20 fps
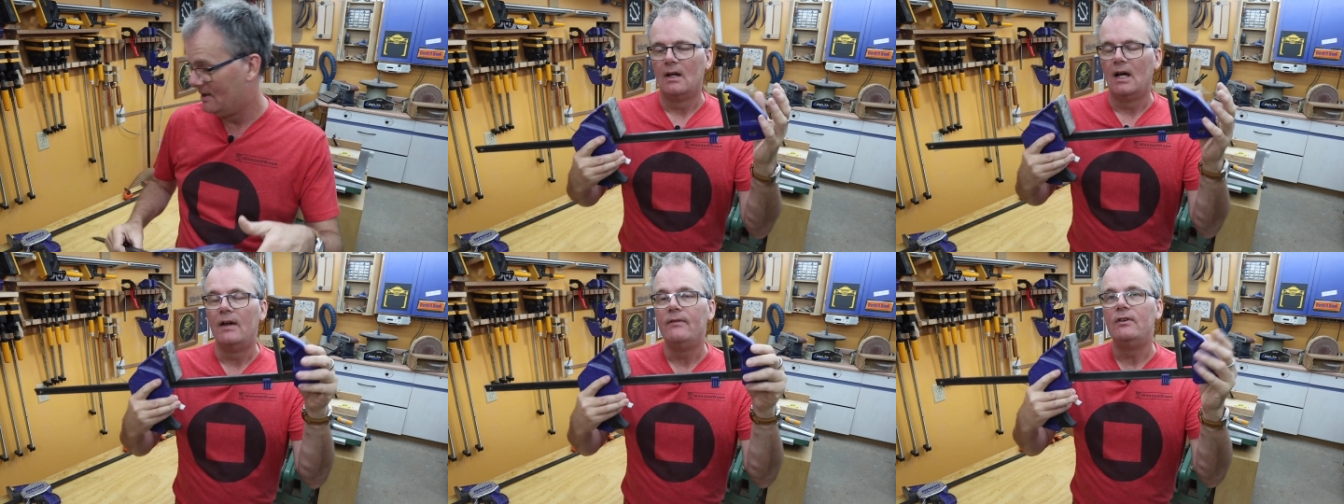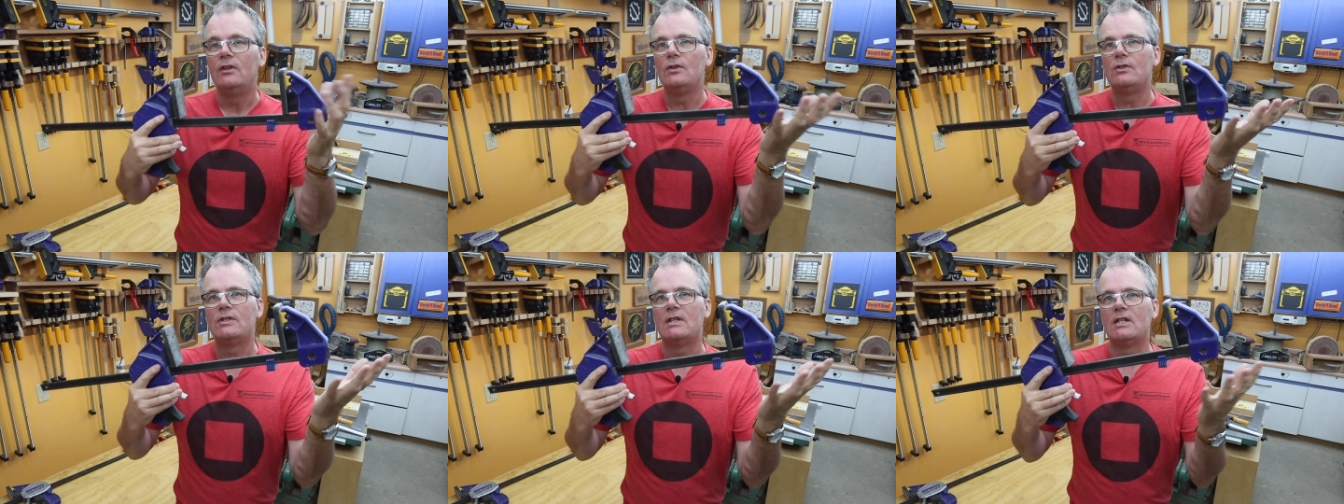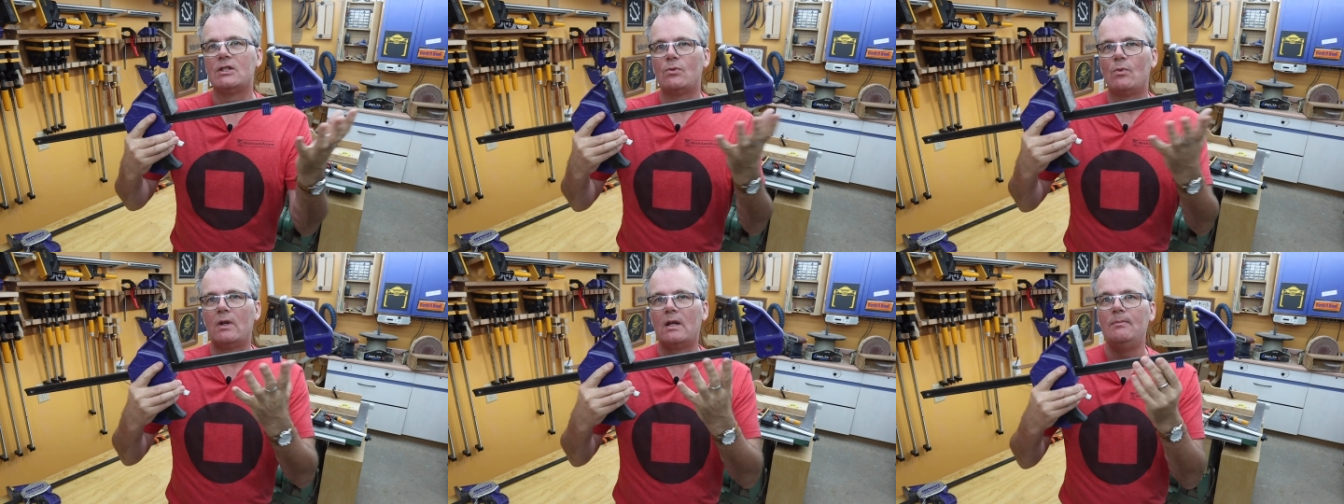I've used
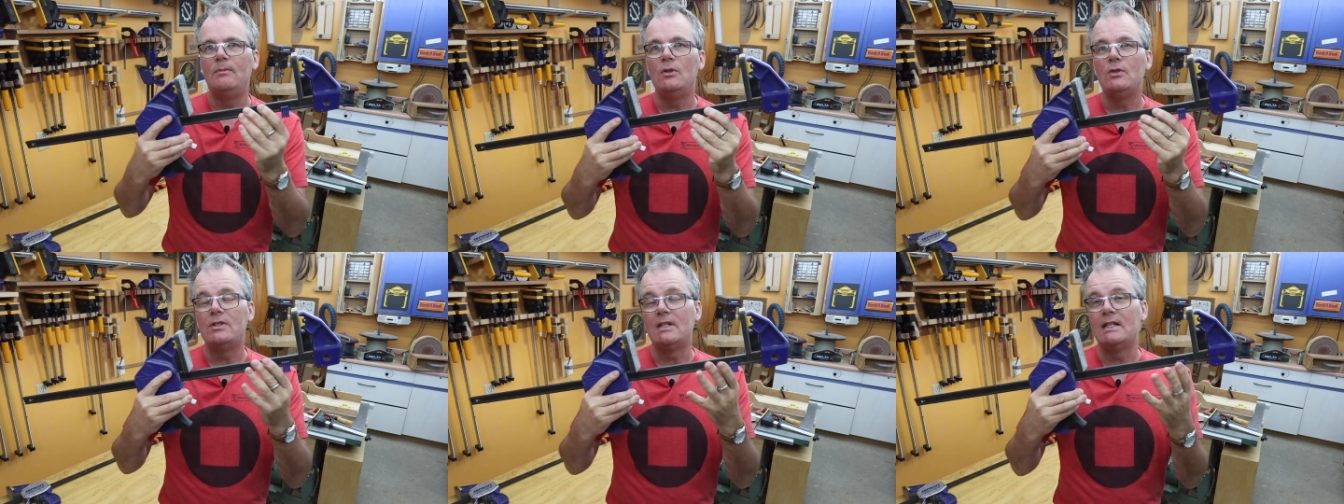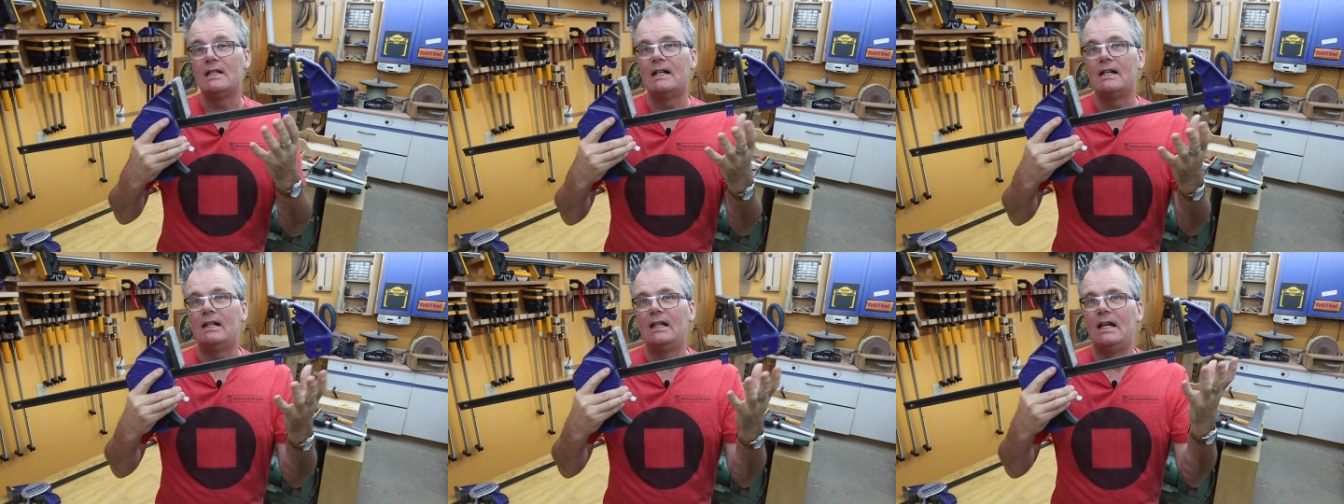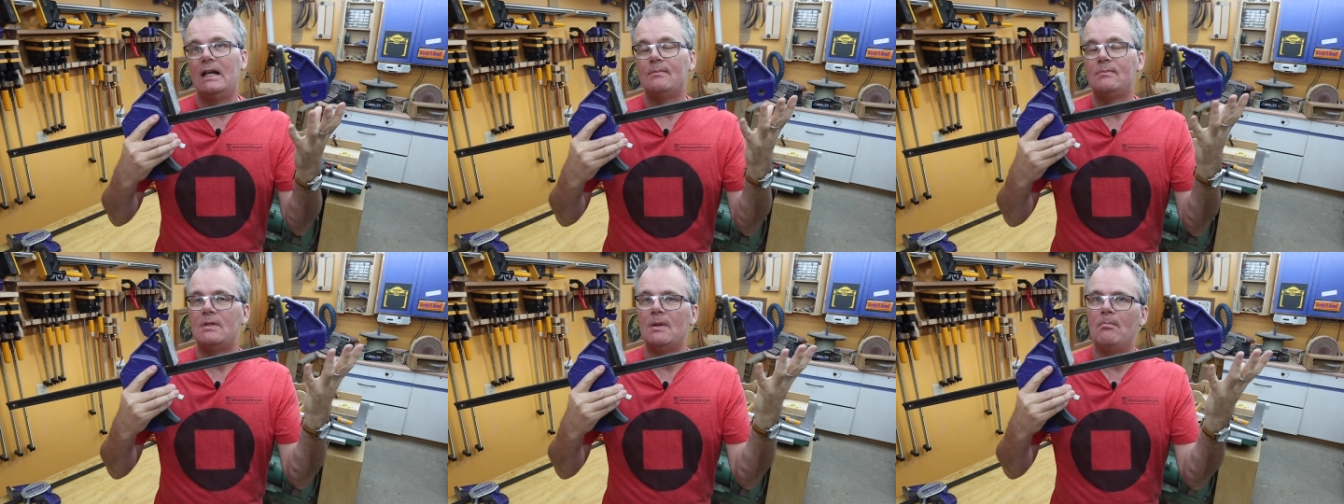this when I'm using the
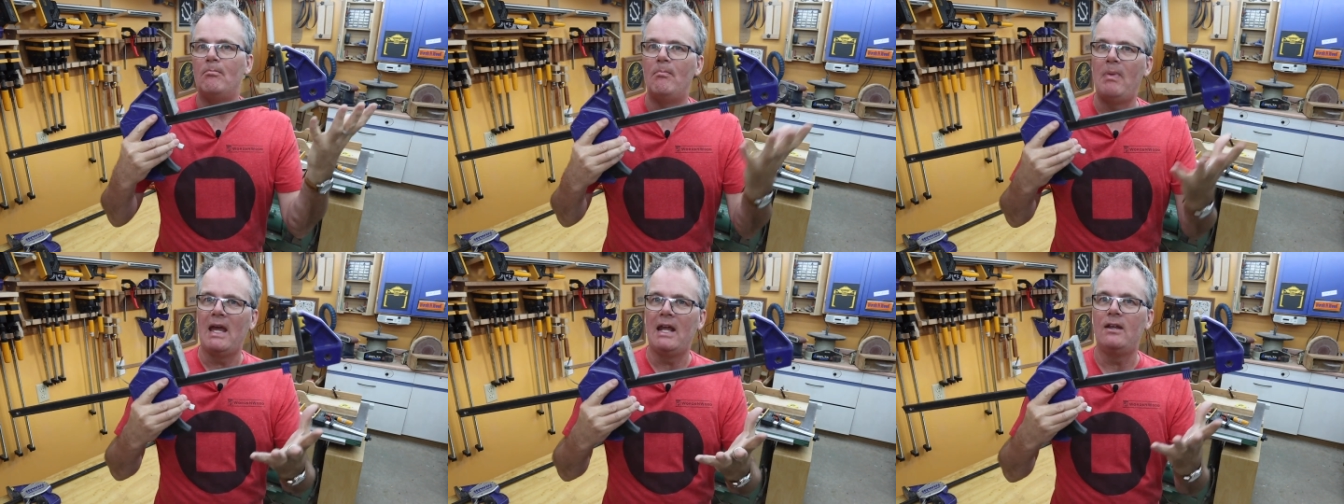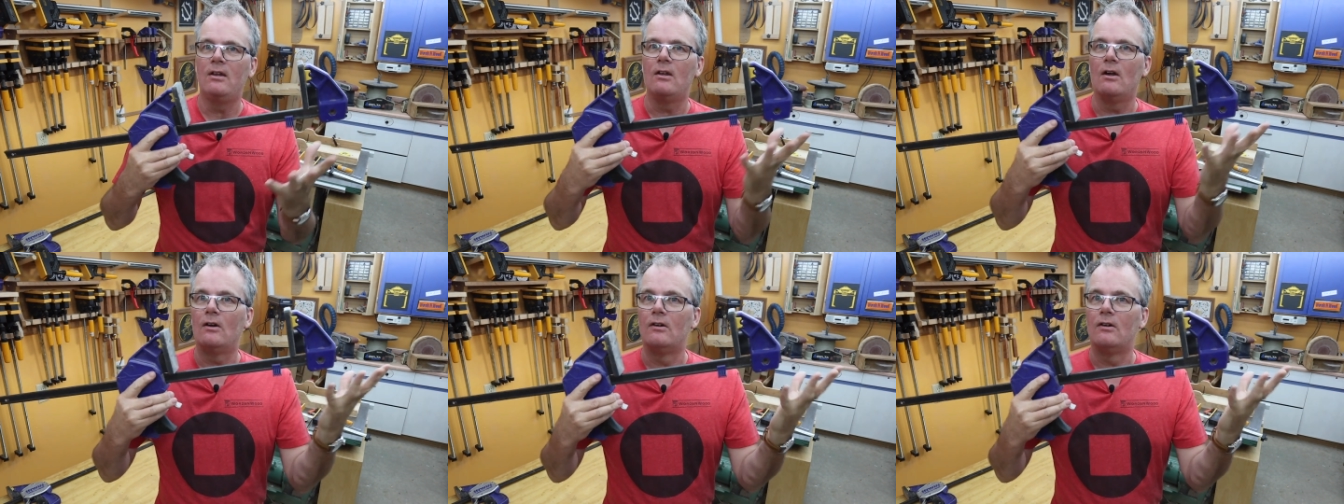clamp to bend